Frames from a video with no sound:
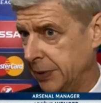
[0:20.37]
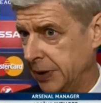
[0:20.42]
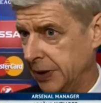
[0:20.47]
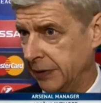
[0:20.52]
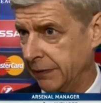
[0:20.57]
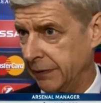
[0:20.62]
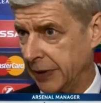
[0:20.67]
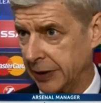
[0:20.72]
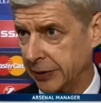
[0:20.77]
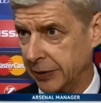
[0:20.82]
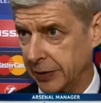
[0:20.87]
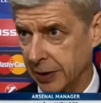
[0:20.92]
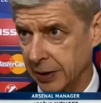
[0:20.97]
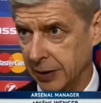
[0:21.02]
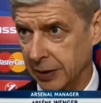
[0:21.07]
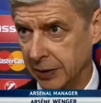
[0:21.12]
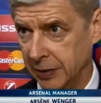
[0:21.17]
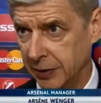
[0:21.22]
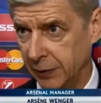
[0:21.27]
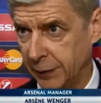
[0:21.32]
believe that
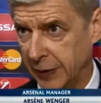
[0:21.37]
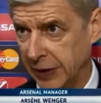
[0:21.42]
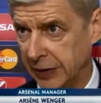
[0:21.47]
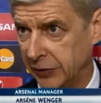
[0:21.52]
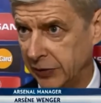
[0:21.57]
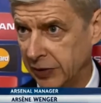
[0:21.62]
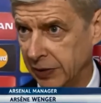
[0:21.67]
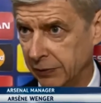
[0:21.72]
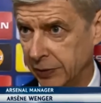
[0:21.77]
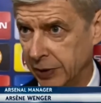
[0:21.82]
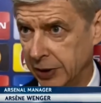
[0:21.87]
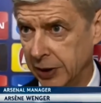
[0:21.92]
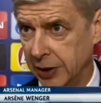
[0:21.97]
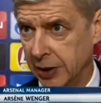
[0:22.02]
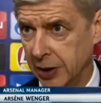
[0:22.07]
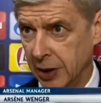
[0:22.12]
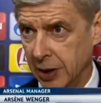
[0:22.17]
uh, defensively